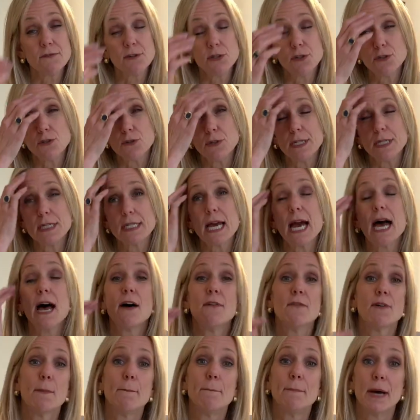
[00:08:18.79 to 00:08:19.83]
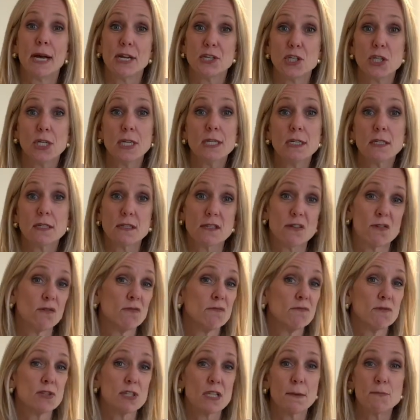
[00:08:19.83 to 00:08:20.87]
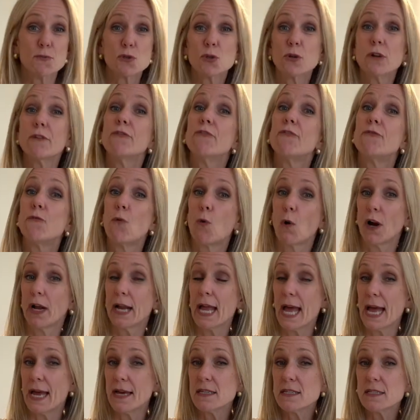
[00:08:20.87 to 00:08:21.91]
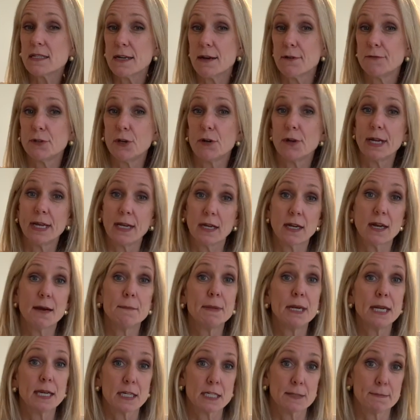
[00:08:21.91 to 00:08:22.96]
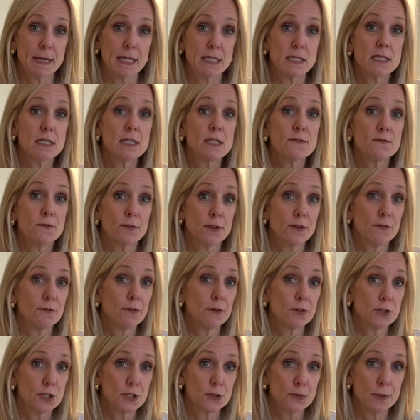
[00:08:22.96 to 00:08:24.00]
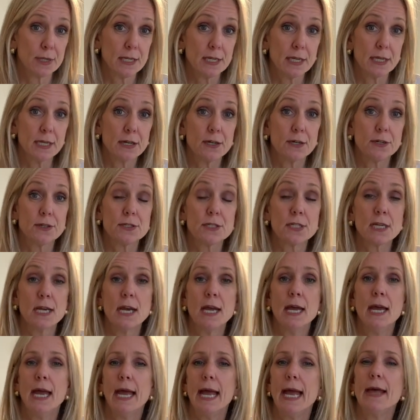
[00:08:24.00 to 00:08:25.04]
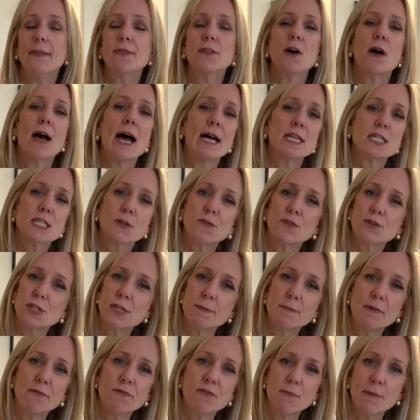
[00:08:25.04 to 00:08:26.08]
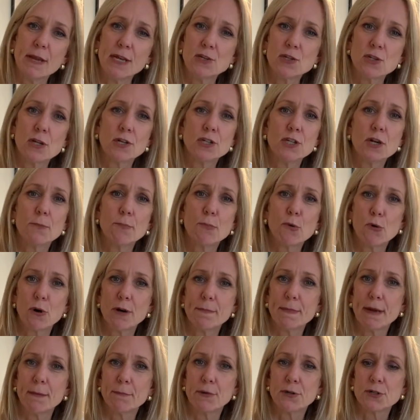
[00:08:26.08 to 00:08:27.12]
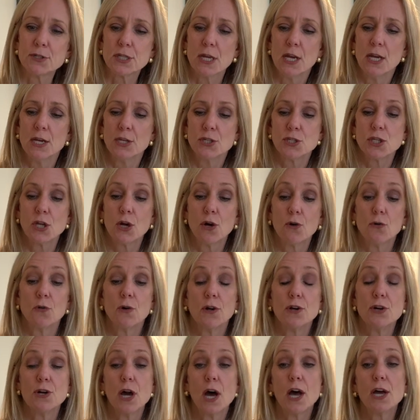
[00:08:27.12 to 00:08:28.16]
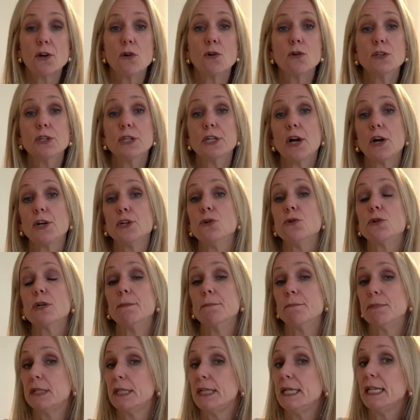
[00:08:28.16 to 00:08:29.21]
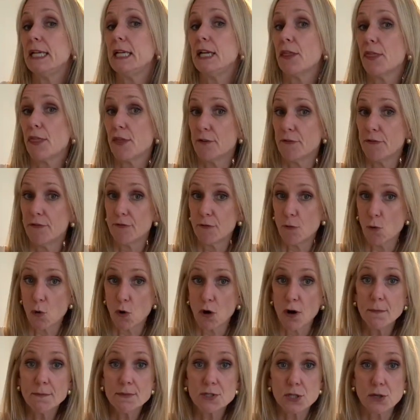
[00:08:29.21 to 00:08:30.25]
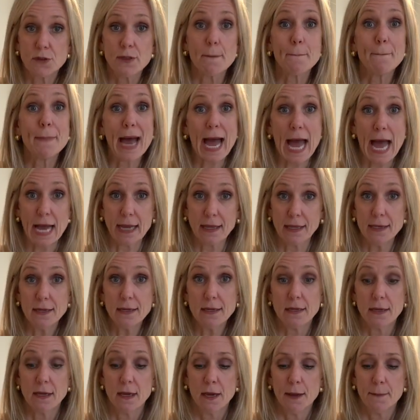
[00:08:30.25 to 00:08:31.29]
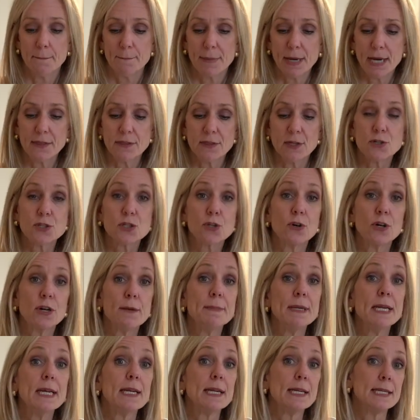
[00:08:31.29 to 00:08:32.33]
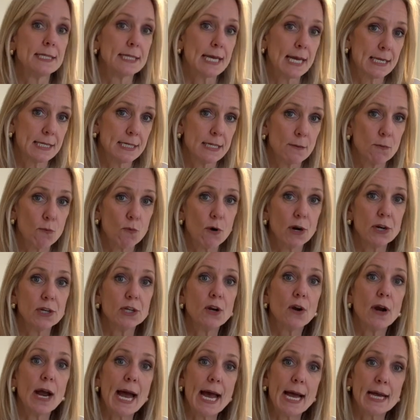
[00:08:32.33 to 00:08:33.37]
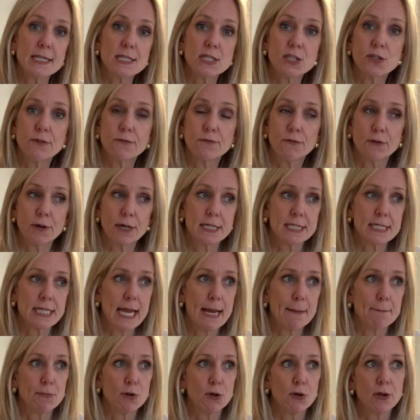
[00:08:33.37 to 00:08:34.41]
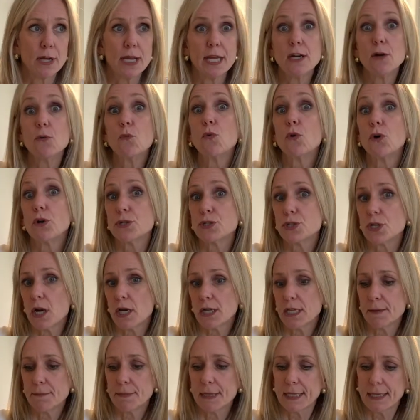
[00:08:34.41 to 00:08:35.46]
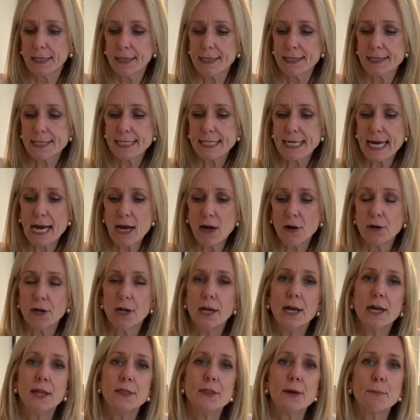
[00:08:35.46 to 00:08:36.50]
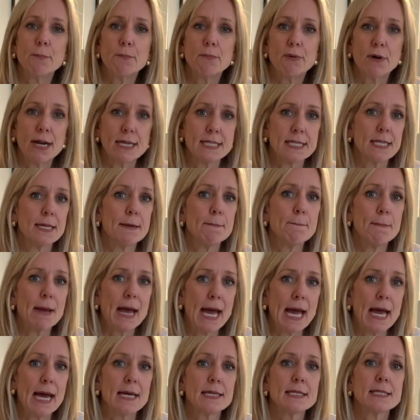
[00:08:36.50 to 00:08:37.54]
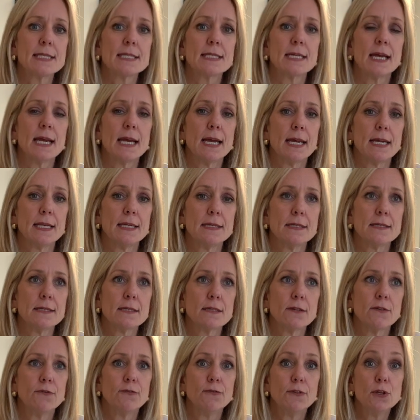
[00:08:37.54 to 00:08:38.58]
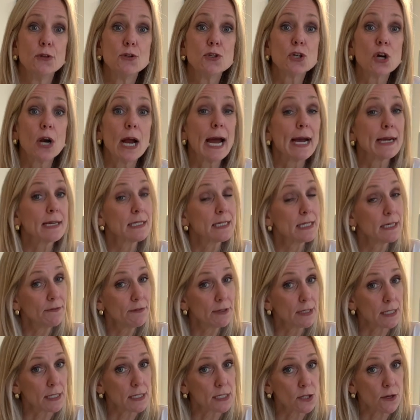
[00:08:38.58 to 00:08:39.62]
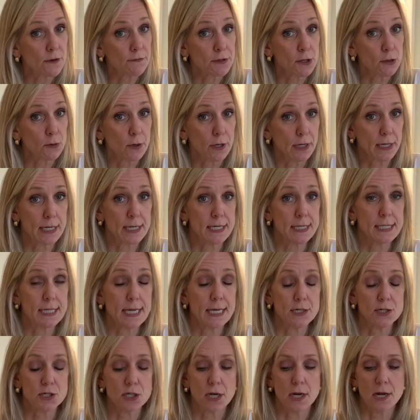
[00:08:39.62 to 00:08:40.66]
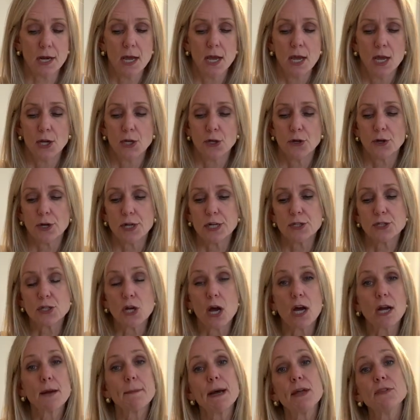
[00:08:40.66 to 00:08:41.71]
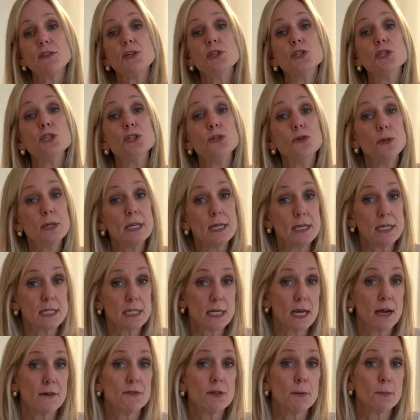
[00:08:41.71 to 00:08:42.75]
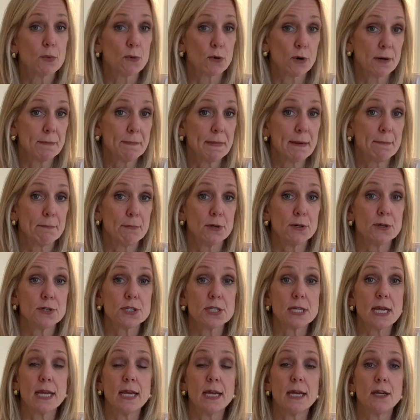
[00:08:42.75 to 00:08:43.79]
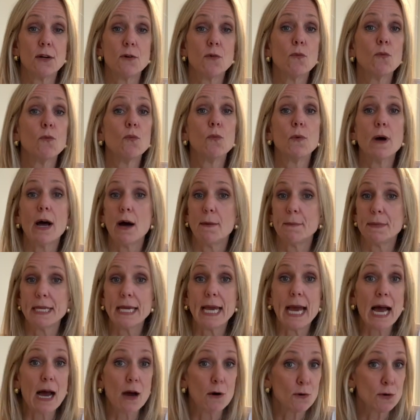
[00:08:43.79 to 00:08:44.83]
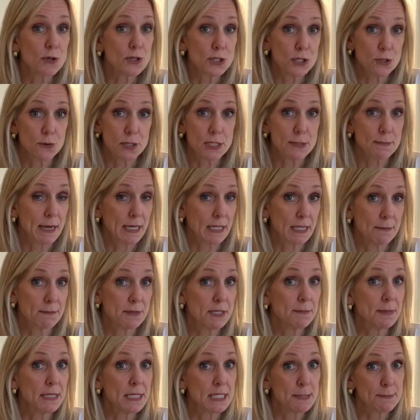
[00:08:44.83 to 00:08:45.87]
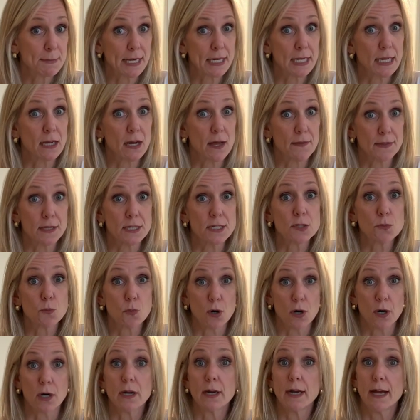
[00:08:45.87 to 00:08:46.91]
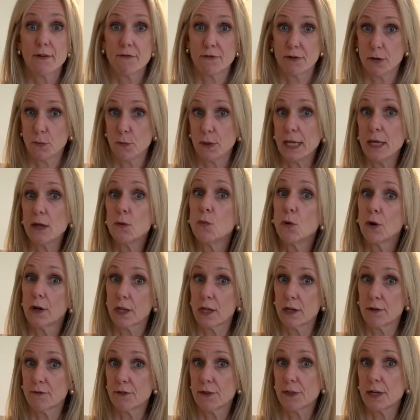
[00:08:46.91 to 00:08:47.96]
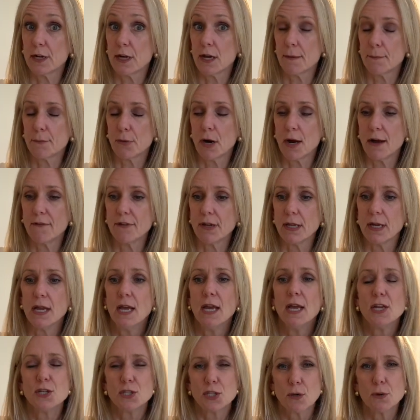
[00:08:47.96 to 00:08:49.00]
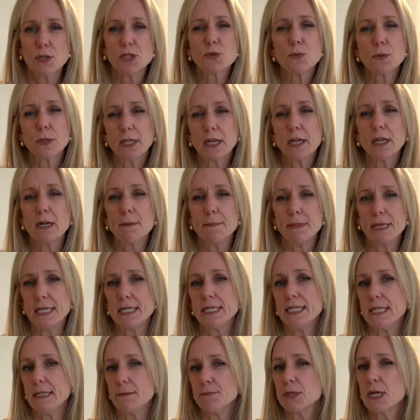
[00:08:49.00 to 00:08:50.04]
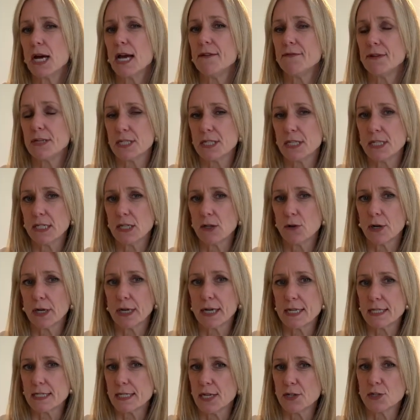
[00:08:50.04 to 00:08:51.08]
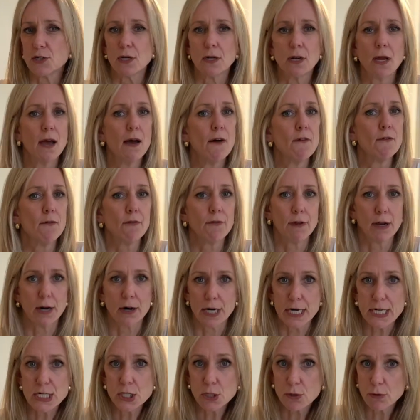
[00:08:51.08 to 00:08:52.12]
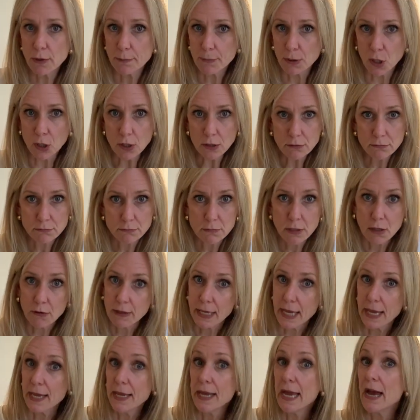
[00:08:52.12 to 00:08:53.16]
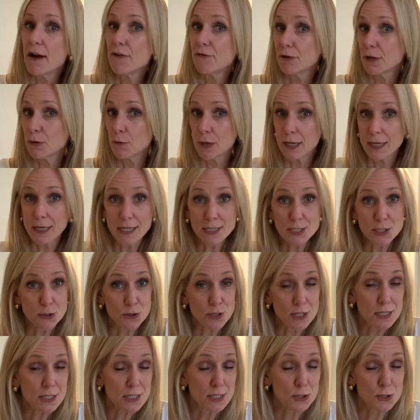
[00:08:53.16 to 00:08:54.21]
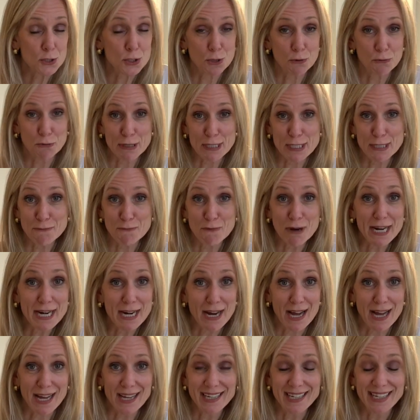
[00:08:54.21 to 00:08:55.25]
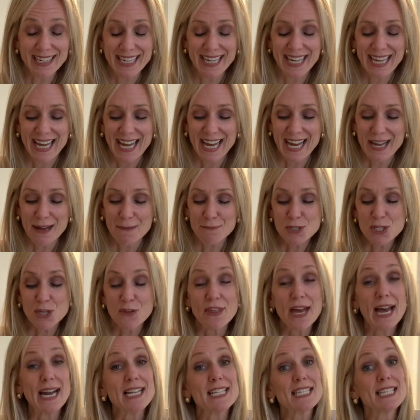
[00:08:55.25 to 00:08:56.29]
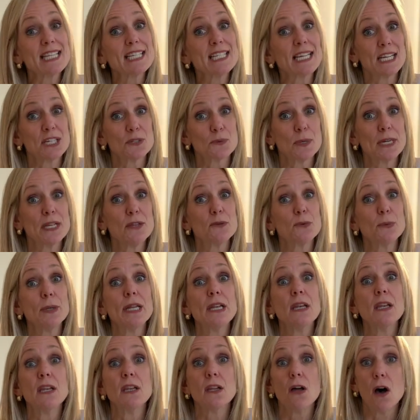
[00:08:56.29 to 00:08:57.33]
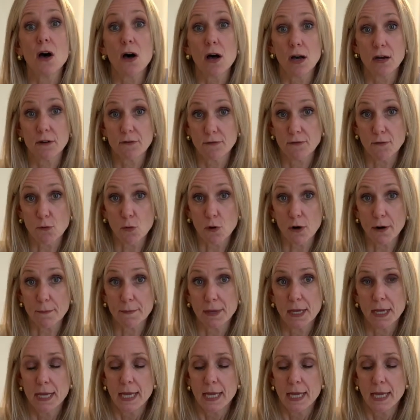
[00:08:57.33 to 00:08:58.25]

You do need to have a budget, so some sort of forecast of your income and expenses for the first 3 years, and they'll ask for some information on your board members. So not only are you completing the form, so the packet, but there's going to be an addendum where you're asked to, for example, in a Word document, list out the present, past, and future activities of the organization. You're going to talk about the duties of the board members and how many hours you expect them to be spending on this work every week, working for the nonprofit. So it's really going to be a deep dive into the organization. Very doable. Okay, everyone can do this. There's no reason why not. So that is the 1023 long form.